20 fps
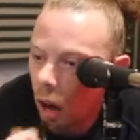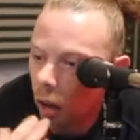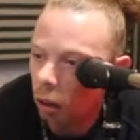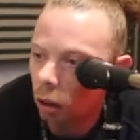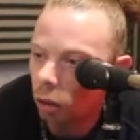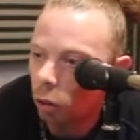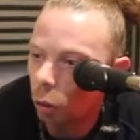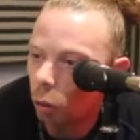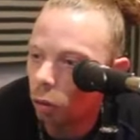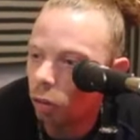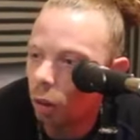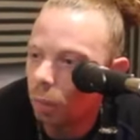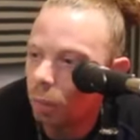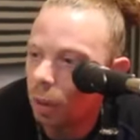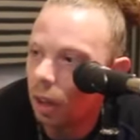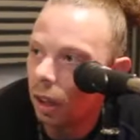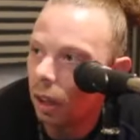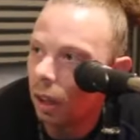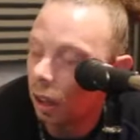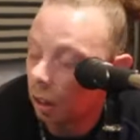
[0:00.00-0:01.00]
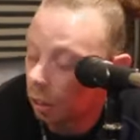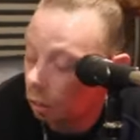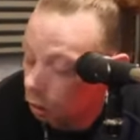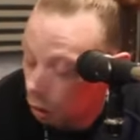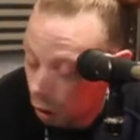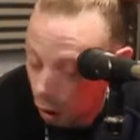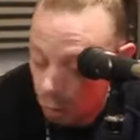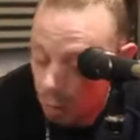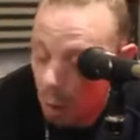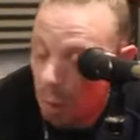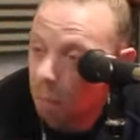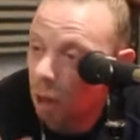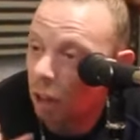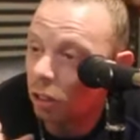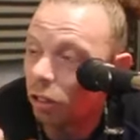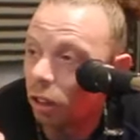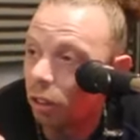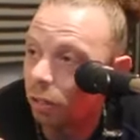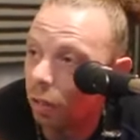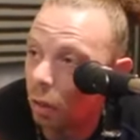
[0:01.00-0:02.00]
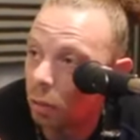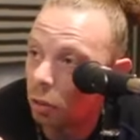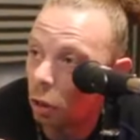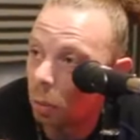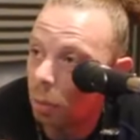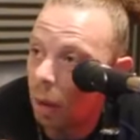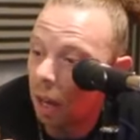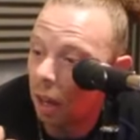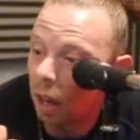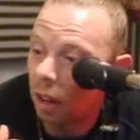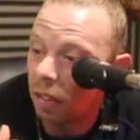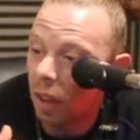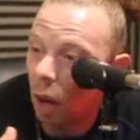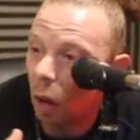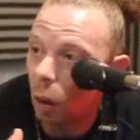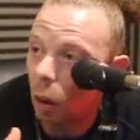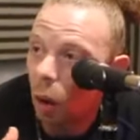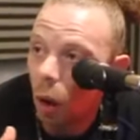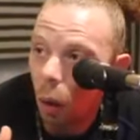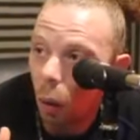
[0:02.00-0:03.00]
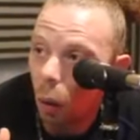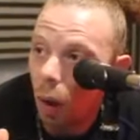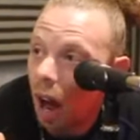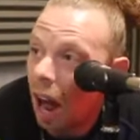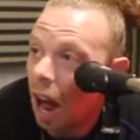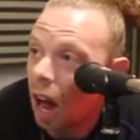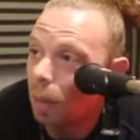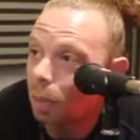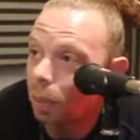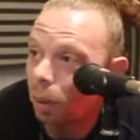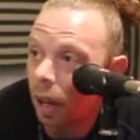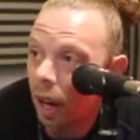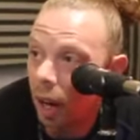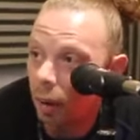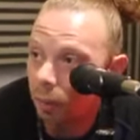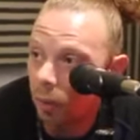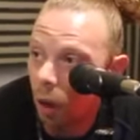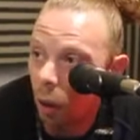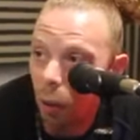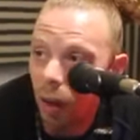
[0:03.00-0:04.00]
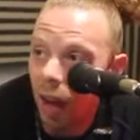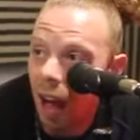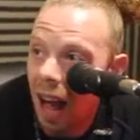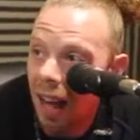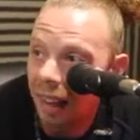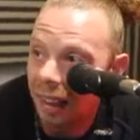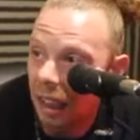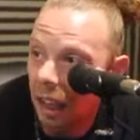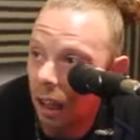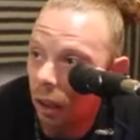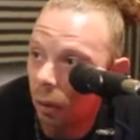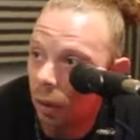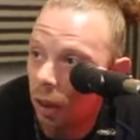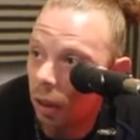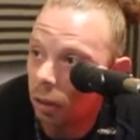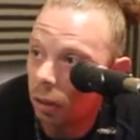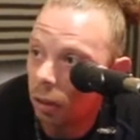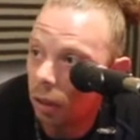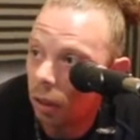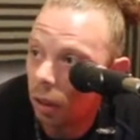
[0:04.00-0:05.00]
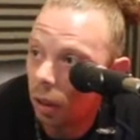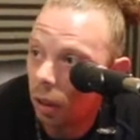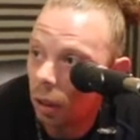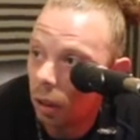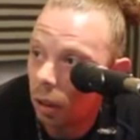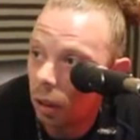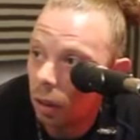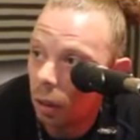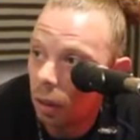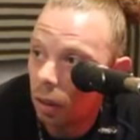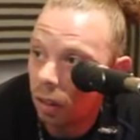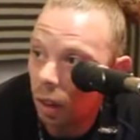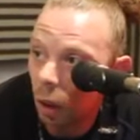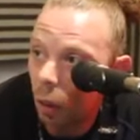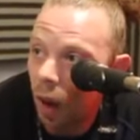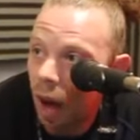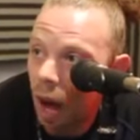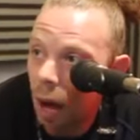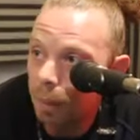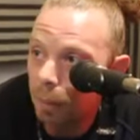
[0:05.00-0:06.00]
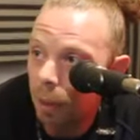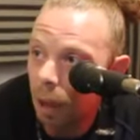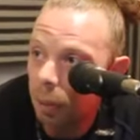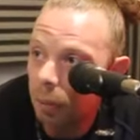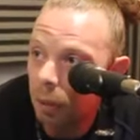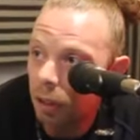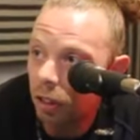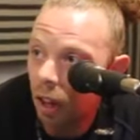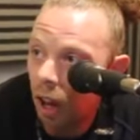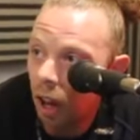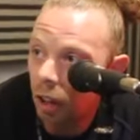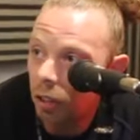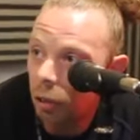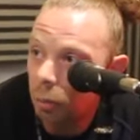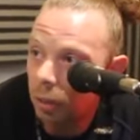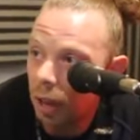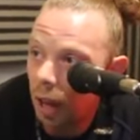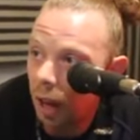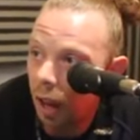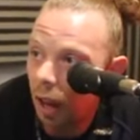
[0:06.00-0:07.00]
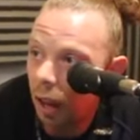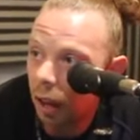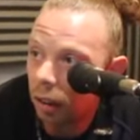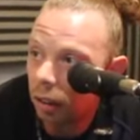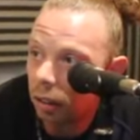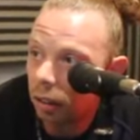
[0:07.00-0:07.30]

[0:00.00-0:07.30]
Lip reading: I'm gonna talk to him English. My brethren from Jamaica say, "Why I pray him that? What I deal with?" They say, "Why I pray him charge him there?"